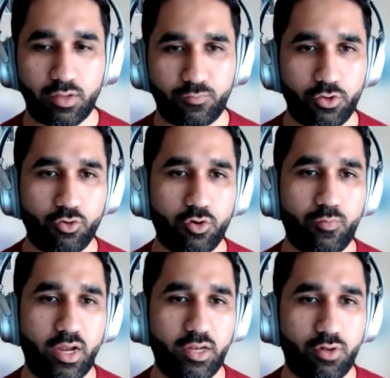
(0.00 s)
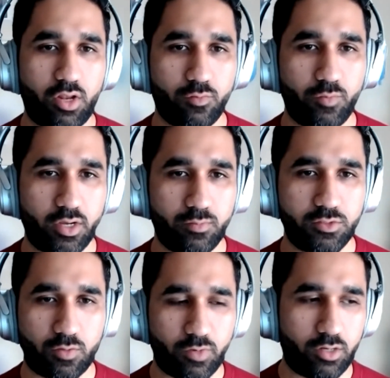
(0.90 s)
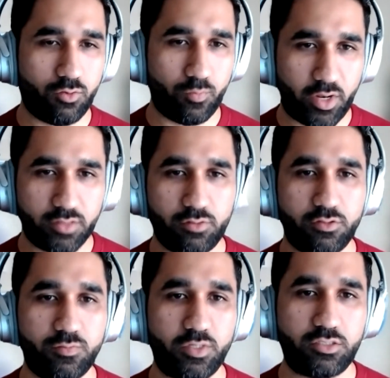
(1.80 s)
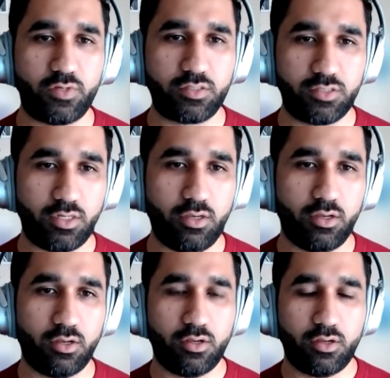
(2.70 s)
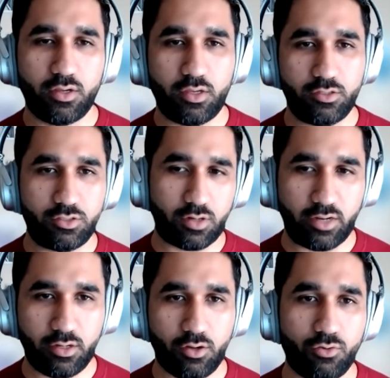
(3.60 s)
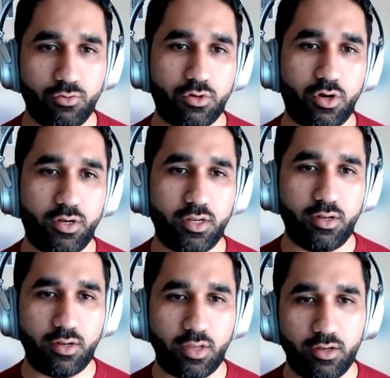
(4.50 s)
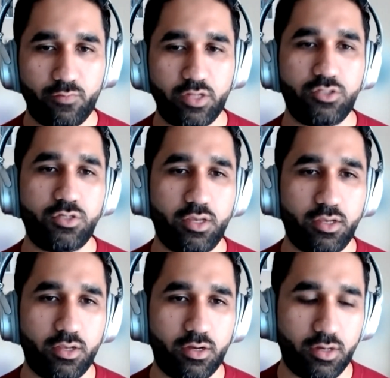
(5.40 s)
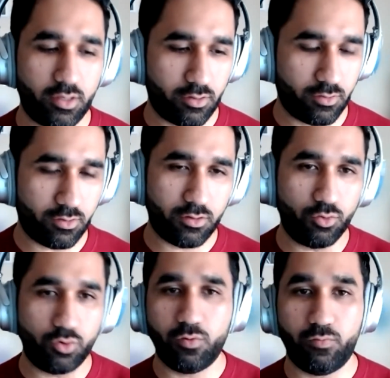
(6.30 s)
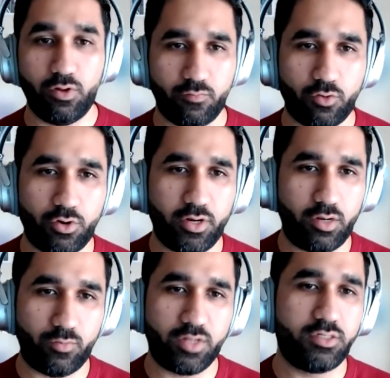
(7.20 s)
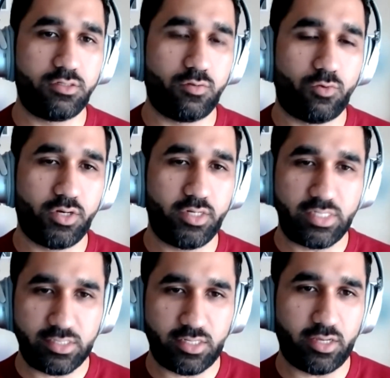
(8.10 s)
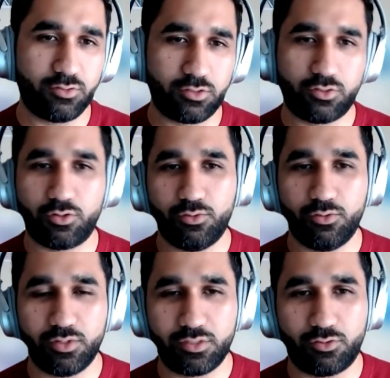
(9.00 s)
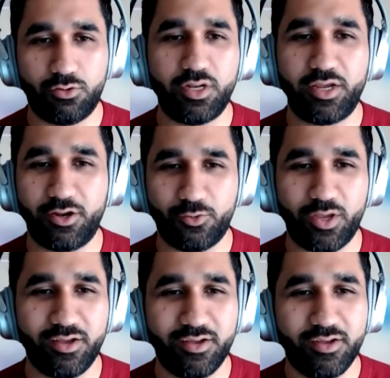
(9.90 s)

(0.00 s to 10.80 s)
for your brand, you'll have to become someone who plays in your specific city, is writing root content, and eventually, uh, you know, Google will reward it. And once it's rewarded, it stays. So it's not going to it's not going to take it away.